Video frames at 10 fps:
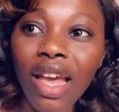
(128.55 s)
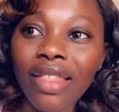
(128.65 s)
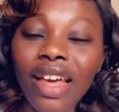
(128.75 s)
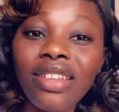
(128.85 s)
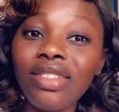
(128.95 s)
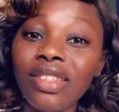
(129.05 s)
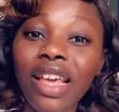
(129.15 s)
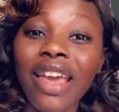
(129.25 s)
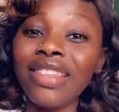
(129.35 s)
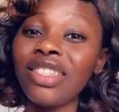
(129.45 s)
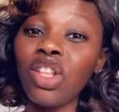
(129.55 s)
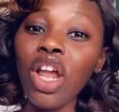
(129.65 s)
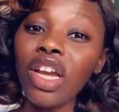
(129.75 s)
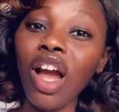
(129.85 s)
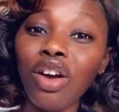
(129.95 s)
That is to say, it's
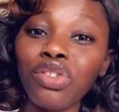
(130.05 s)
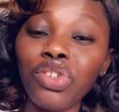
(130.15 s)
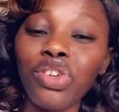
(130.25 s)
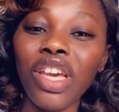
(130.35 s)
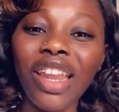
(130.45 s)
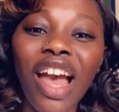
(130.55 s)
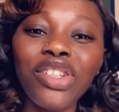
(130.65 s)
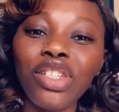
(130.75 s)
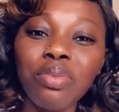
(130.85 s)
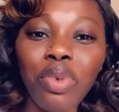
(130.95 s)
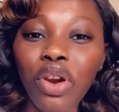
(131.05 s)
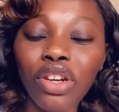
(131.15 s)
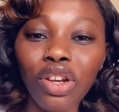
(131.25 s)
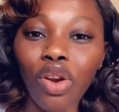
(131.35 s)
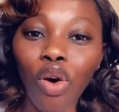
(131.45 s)
not a country you can actually
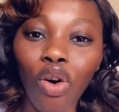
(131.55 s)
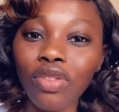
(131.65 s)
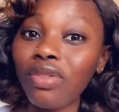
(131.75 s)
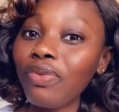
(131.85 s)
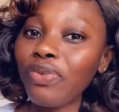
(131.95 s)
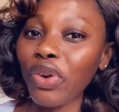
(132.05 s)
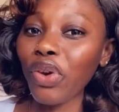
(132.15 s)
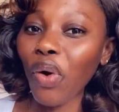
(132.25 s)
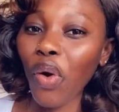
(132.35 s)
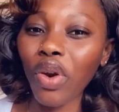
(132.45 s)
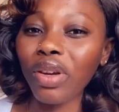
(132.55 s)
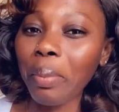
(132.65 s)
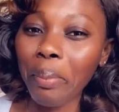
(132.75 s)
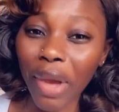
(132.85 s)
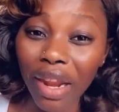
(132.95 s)
burn the law for your own
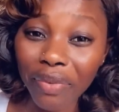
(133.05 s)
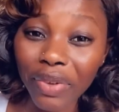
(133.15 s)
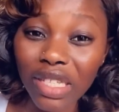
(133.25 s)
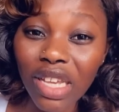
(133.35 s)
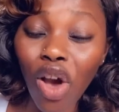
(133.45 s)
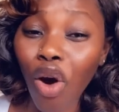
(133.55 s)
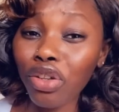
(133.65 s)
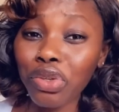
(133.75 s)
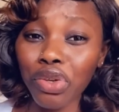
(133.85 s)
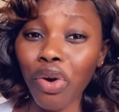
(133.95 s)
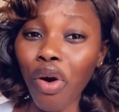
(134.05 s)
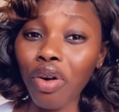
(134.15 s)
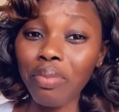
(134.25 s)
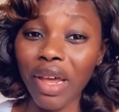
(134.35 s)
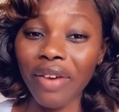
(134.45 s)
benefits or to your
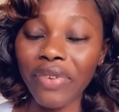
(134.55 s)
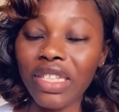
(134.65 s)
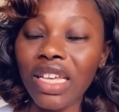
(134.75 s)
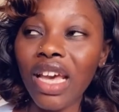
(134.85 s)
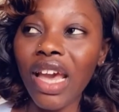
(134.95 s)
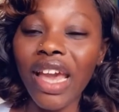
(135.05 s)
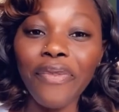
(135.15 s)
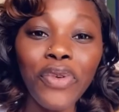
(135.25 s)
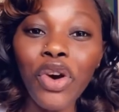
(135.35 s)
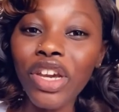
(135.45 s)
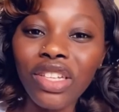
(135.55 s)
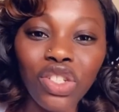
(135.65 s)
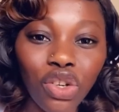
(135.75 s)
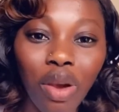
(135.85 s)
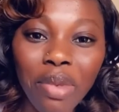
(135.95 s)
own benefits. If you're in
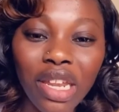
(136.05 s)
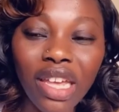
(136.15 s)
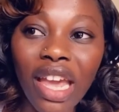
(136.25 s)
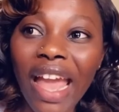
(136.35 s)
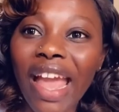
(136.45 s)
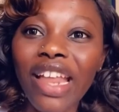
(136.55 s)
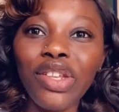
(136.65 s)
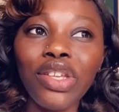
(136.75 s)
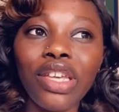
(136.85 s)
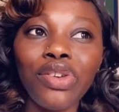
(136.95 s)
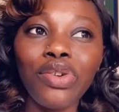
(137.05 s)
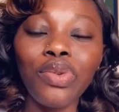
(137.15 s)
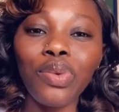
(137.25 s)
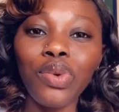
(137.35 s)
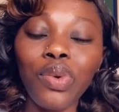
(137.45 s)
Germany and
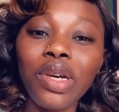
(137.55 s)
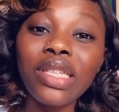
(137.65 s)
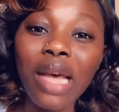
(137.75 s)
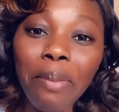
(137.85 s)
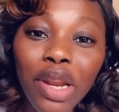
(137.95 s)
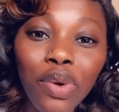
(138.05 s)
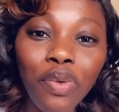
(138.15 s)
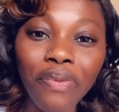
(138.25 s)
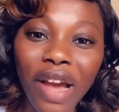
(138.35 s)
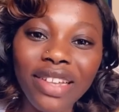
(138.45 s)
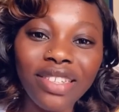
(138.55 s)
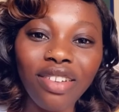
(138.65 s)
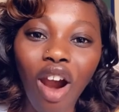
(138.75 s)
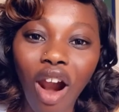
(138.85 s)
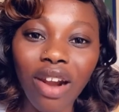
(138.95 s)
you are somebody who finds it
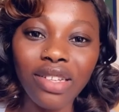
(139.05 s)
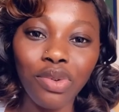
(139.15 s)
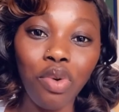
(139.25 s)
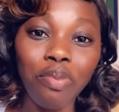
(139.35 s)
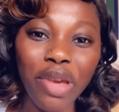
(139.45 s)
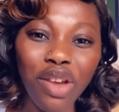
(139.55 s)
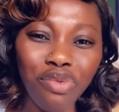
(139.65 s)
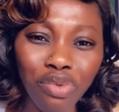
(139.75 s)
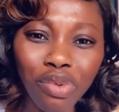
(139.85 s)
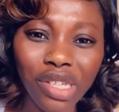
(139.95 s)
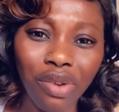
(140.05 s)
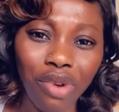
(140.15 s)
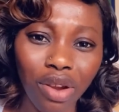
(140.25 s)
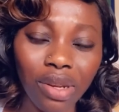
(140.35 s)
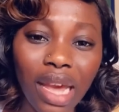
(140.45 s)
hard to obey rules and
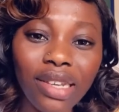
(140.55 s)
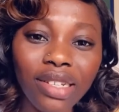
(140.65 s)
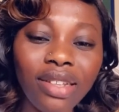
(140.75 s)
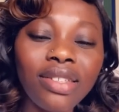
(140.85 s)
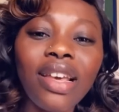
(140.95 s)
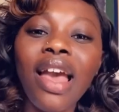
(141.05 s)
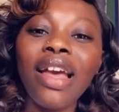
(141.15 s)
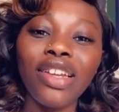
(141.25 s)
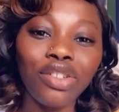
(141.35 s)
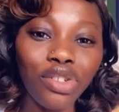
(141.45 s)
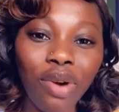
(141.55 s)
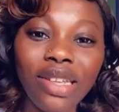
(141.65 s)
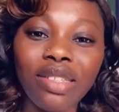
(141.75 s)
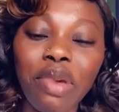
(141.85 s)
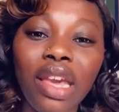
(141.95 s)
regulations, then
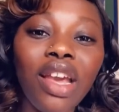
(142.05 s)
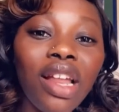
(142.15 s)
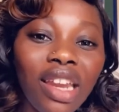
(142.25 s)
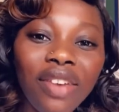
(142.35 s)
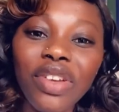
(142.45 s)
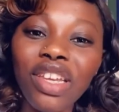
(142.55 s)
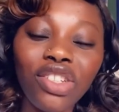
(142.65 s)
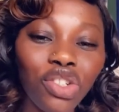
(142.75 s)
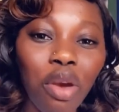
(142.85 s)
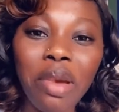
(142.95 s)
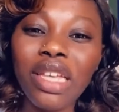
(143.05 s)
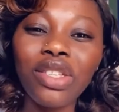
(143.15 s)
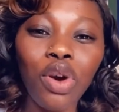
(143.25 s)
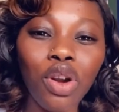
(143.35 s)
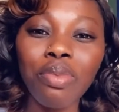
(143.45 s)
trust me, living in Germany is
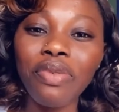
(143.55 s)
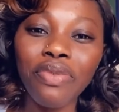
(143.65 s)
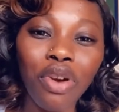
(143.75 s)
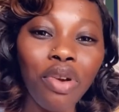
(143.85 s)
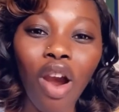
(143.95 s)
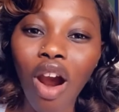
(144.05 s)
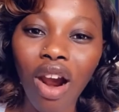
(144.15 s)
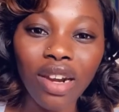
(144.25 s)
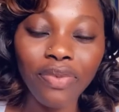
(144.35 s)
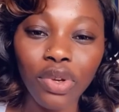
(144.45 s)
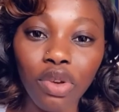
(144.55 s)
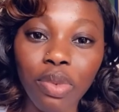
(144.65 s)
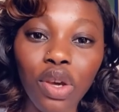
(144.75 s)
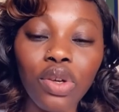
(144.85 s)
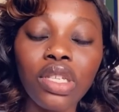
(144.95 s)
gonna be very hard for you,
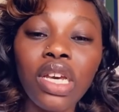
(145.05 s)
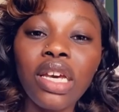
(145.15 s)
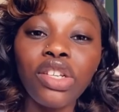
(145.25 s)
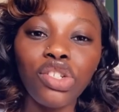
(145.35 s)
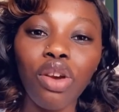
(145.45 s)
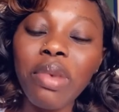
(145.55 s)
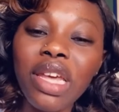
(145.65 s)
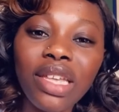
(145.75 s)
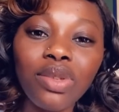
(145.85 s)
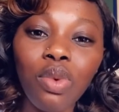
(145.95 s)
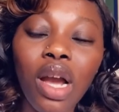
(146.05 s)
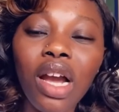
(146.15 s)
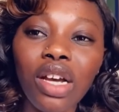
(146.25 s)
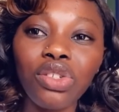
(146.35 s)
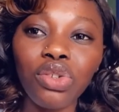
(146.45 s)
because Germany is one
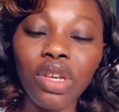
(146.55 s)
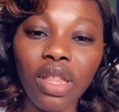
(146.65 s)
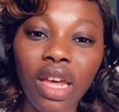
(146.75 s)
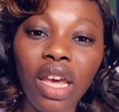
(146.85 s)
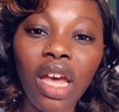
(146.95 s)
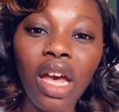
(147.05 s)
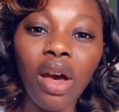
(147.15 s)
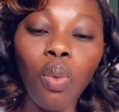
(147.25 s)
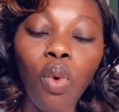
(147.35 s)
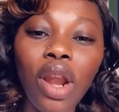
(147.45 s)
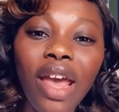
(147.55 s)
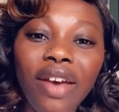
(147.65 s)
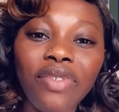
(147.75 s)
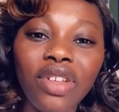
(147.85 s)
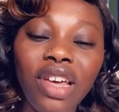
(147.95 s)
country that
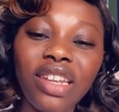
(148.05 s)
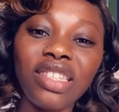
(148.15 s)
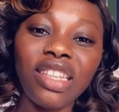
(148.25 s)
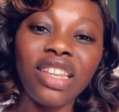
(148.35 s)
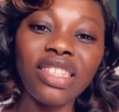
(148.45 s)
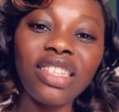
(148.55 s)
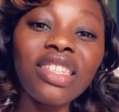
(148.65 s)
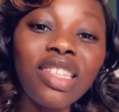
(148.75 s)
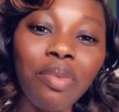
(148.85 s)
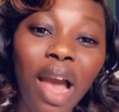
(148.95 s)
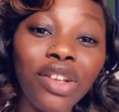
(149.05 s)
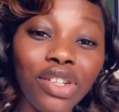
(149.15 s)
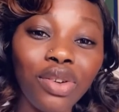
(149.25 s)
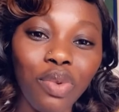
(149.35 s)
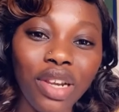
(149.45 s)
whatever that is in the system
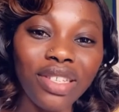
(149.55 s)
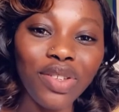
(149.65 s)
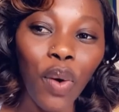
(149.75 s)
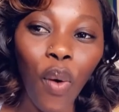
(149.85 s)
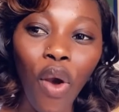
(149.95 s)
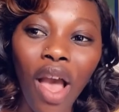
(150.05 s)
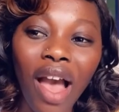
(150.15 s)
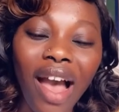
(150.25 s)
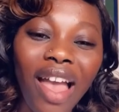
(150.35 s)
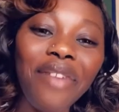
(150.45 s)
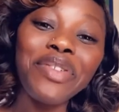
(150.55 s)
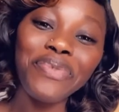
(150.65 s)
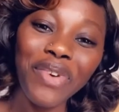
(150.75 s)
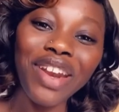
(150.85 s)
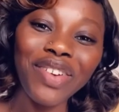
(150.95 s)
actually works. So I have a
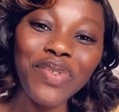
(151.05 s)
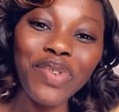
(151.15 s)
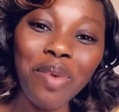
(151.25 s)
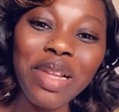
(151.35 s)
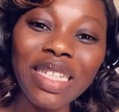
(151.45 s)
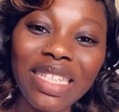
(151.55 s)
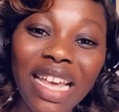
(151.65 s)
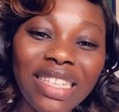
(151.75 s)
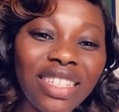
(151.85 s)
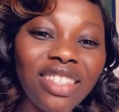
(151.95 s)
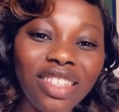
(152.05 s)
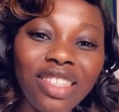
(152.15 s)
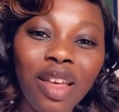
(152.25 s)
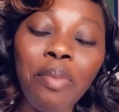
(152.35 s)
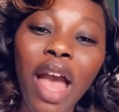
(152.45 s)
friend who normally says the
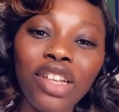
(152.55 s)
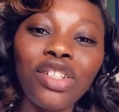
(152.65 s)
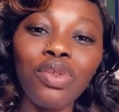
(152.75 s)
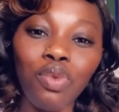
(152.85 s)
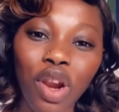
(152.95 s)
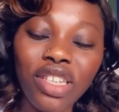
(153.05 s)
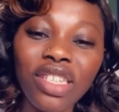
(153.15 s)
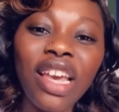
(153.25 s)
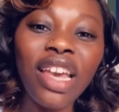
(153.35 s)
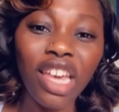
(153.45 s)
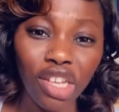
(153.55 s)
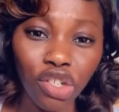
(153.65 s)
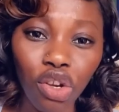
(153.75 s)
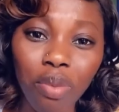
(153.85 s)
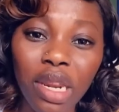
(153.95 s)
system actually works in
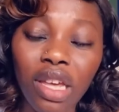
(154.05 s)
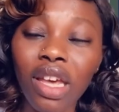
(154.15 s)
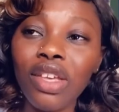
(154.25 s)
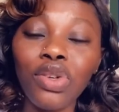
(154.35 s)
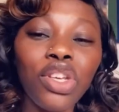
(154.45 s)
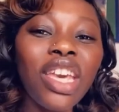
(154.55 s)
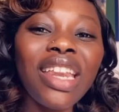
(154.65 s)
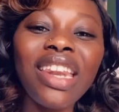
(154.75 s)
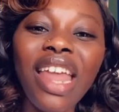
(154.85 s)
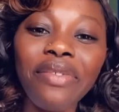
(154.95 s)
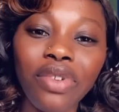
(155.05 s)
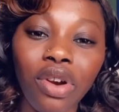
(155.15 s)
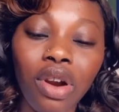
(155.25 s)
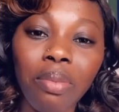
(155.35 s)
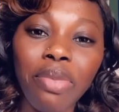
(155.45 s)
Germany. So you can never
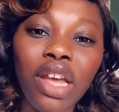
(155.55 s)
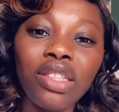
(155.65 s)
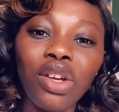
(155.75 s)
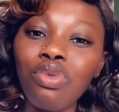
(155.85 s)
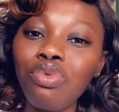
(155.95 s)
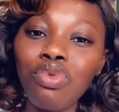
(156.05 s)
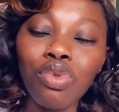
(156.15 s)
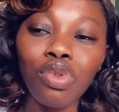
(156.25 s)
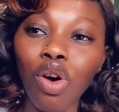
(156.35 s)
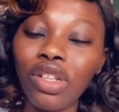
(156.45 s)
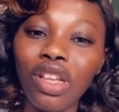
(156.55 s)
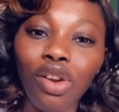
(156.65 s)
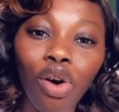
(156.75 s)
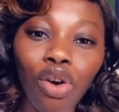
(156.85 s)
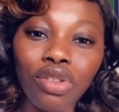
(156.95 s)
bend the rule or the
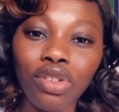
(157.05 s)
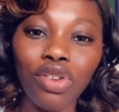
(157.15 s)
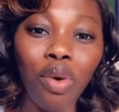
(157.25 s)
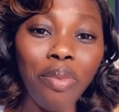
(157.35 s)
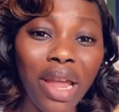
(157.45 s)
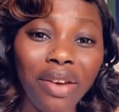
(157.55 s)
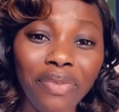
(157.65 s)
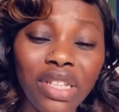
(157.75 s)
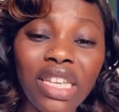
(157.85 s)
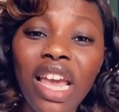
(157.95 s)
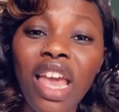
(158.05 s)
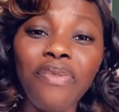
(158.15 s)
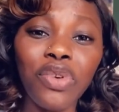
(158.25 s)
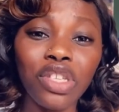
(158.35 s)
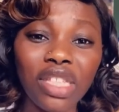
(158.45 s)
law to your benefit
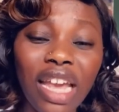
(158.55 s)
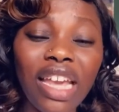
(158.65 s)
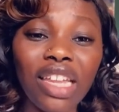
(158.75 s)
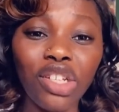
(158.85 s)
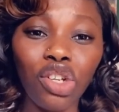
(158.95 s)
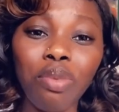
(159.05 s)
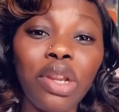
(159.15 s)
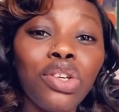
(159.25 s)
if you're staying in Germany.